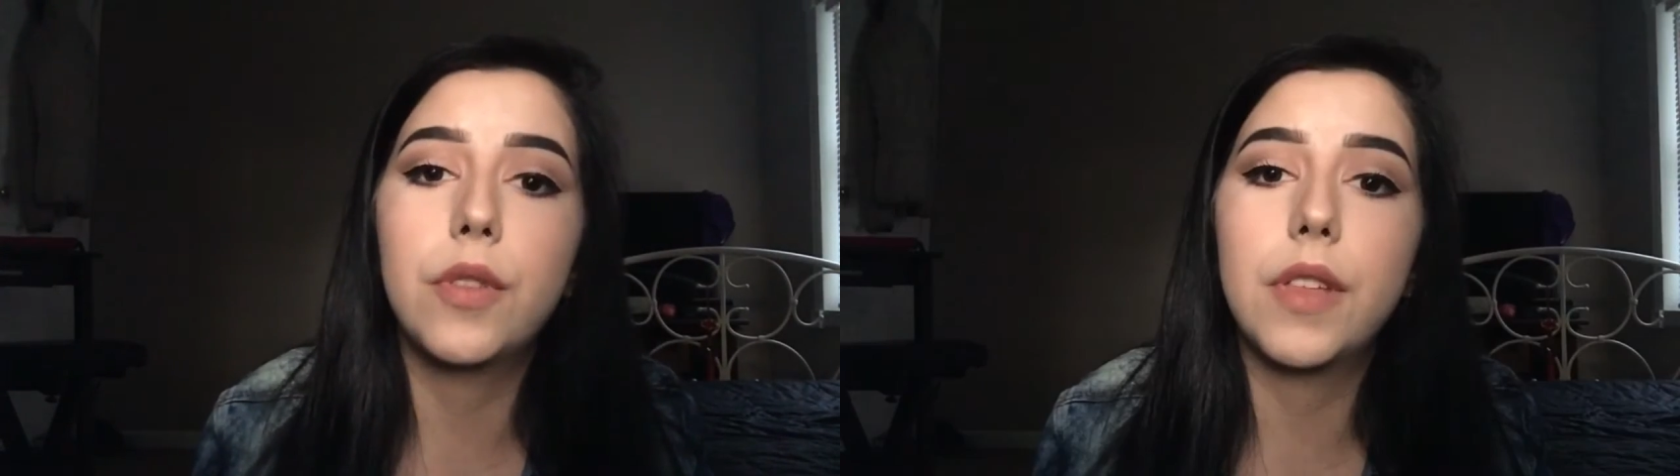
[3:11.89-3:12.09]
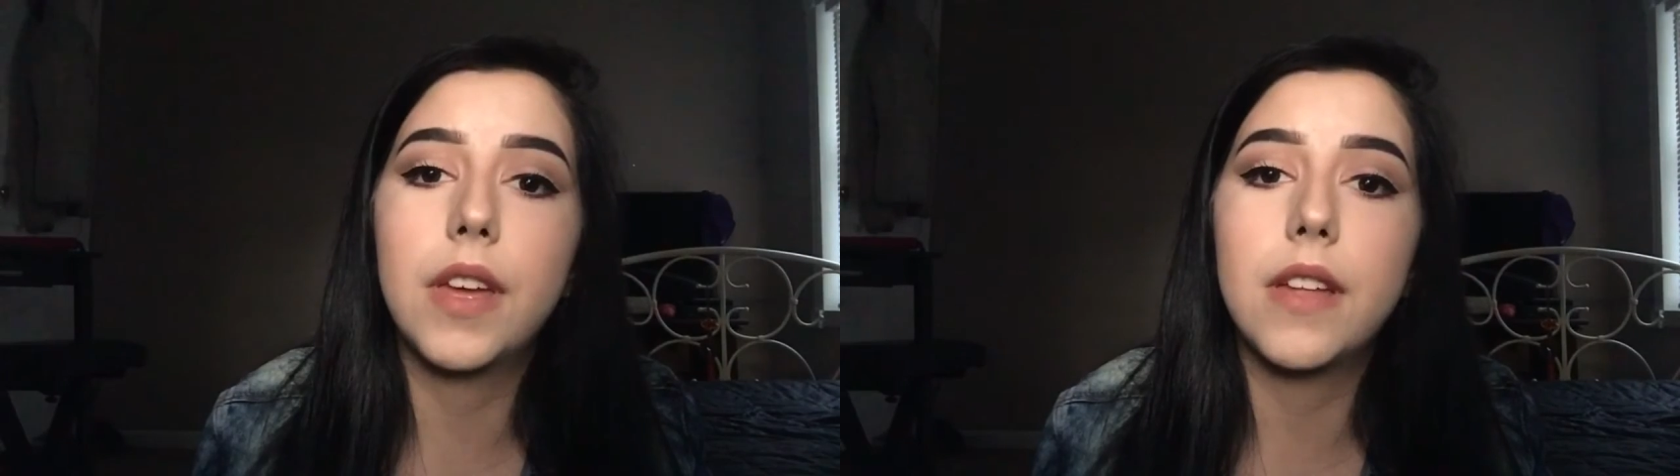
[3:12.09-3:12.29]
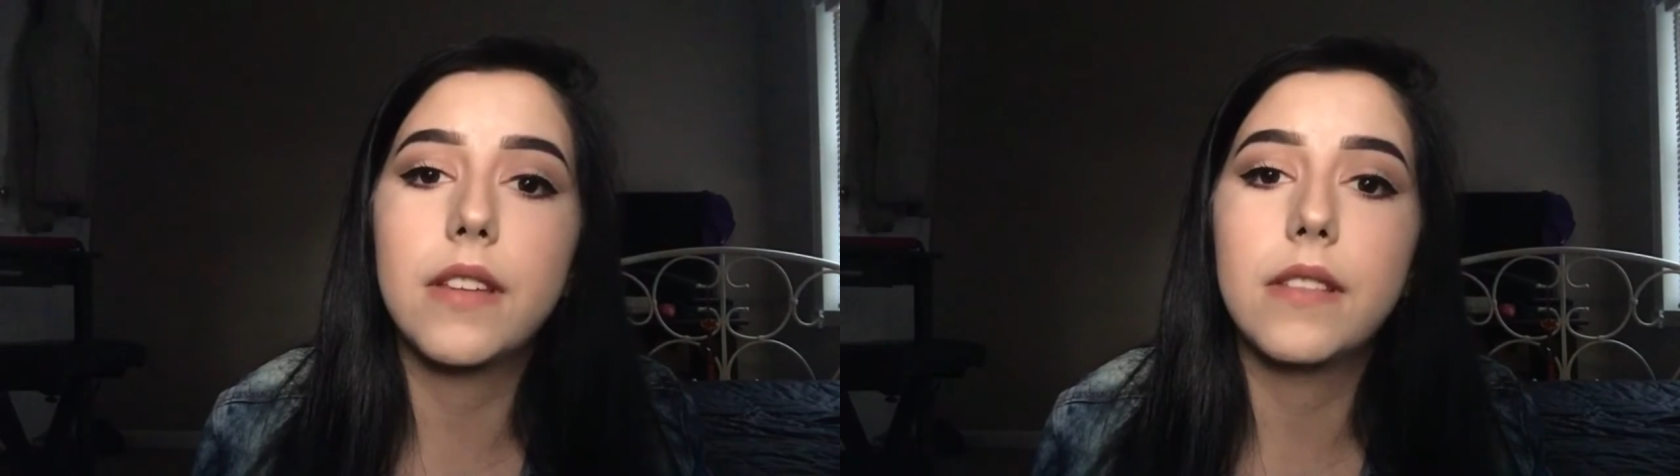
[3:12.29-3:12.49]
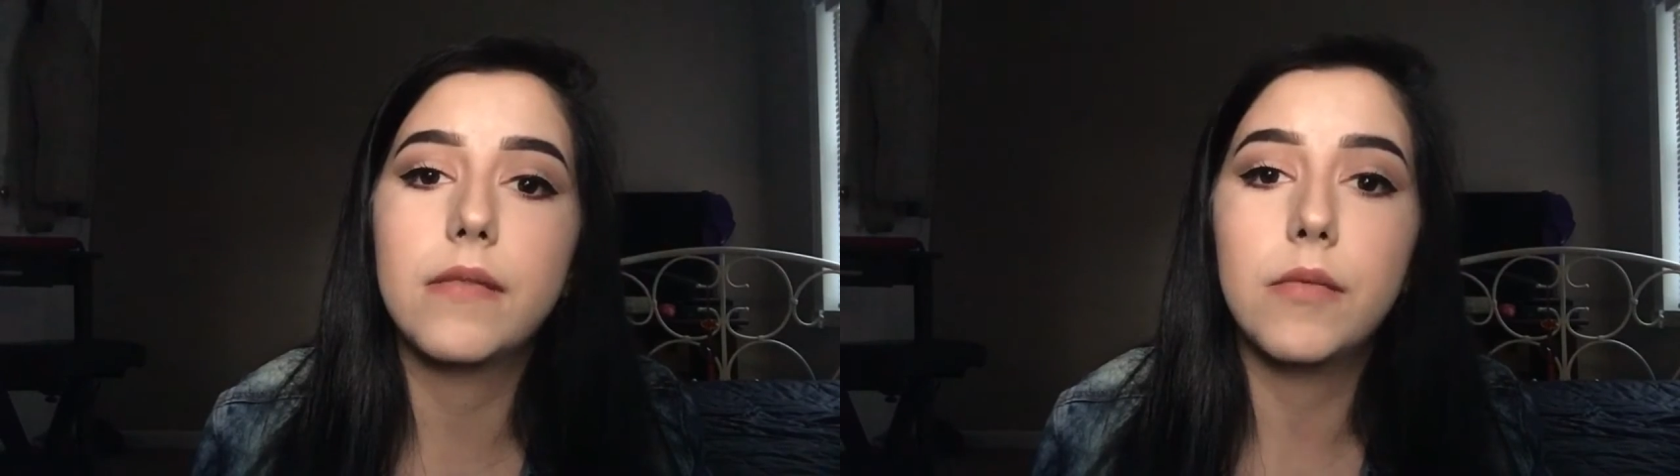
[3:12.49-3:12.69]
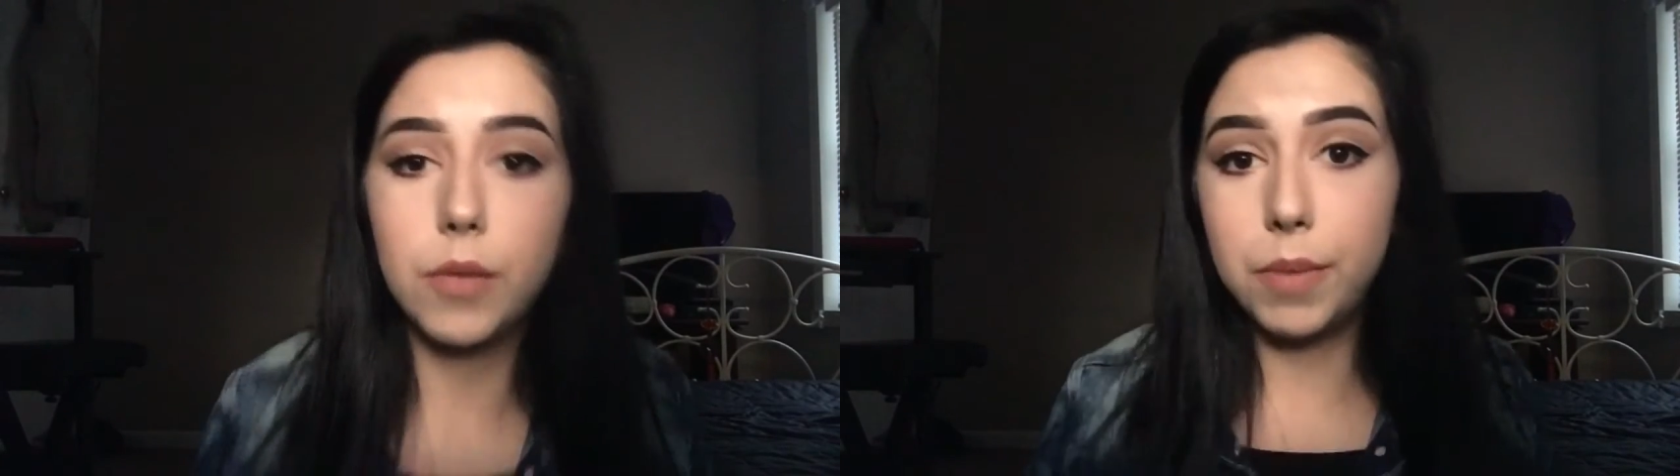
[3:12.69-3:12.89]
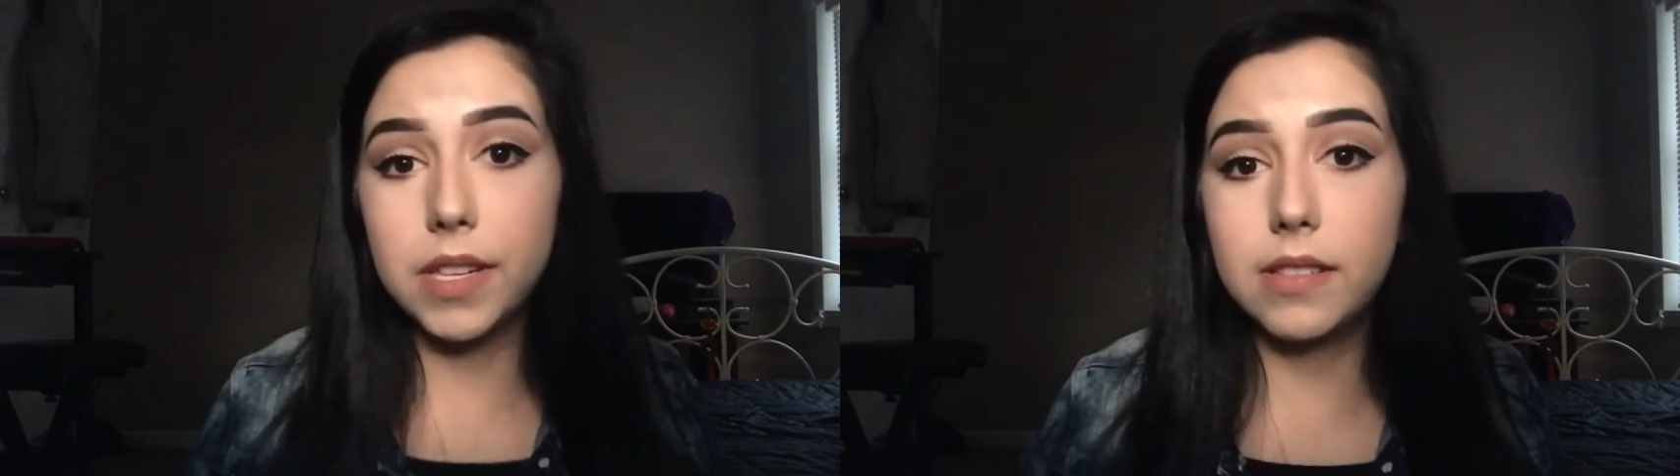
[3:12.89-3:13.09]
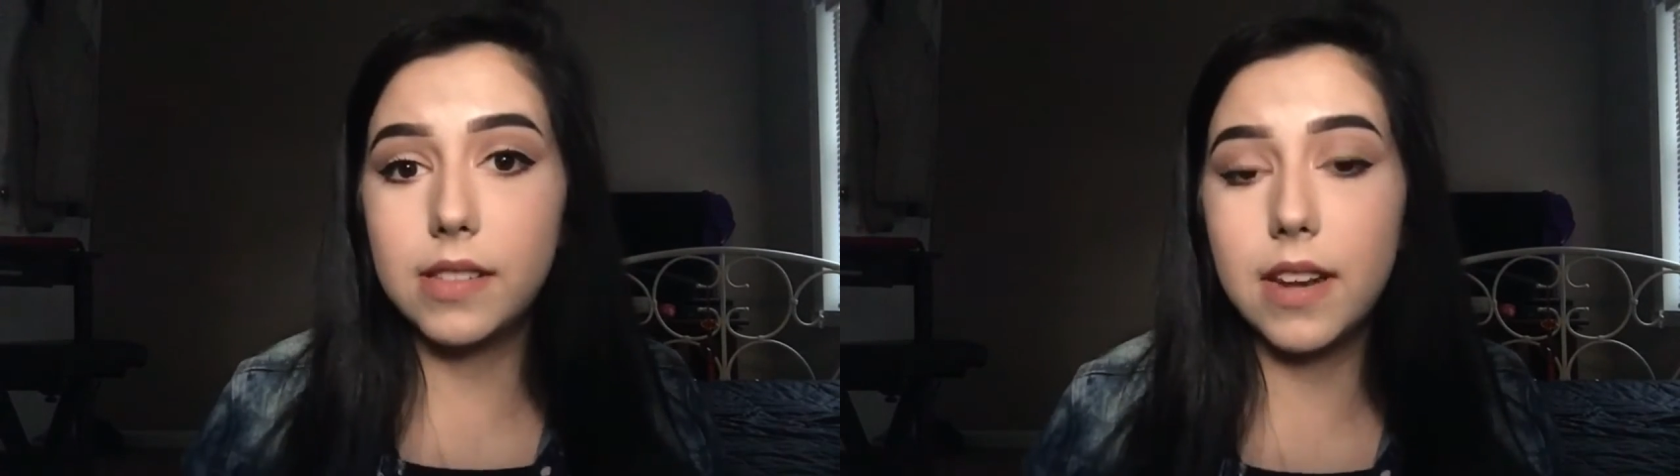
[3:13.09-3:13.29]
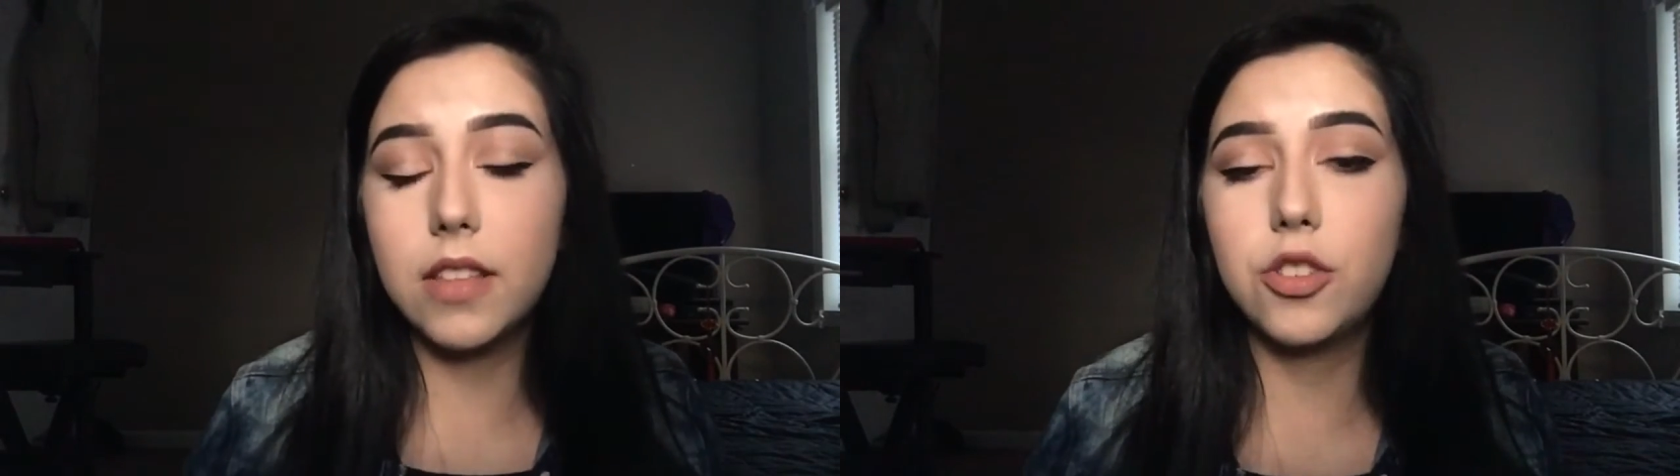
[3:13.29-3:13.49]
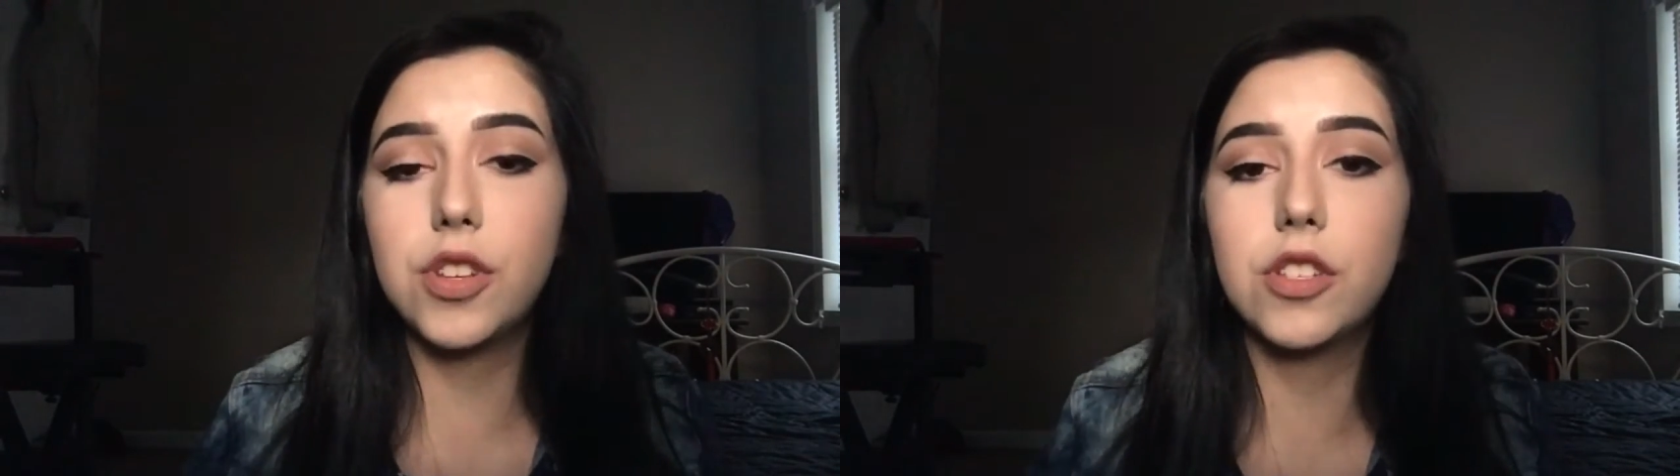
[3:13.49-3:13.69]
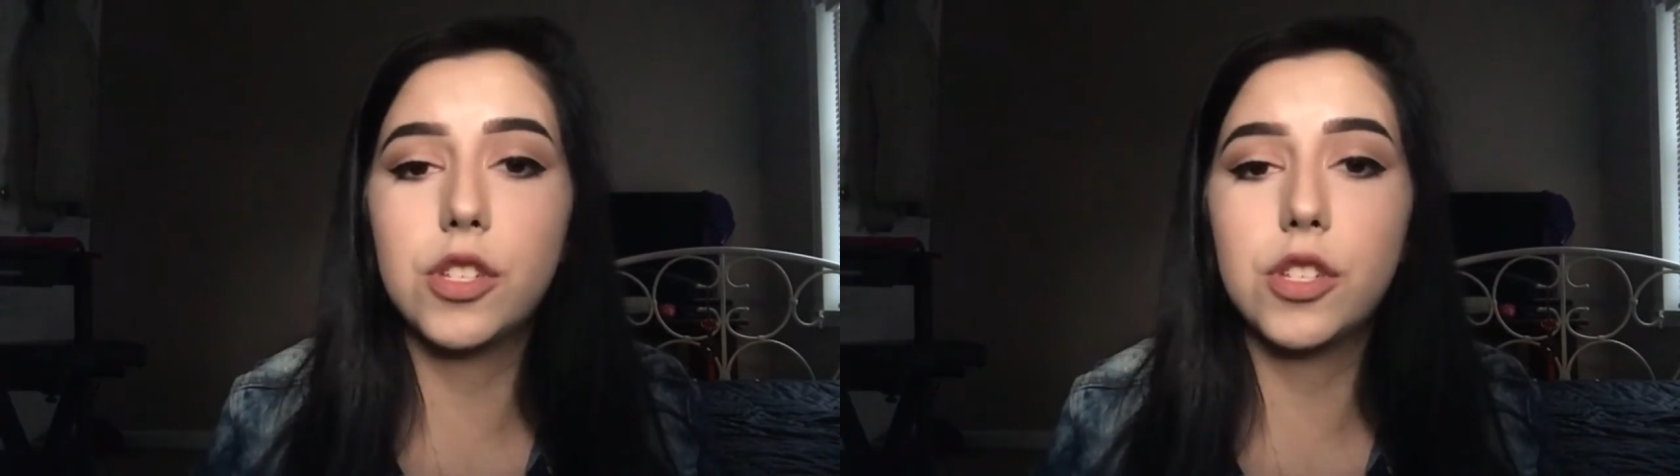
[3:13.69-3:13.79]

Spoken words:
than the piston engine,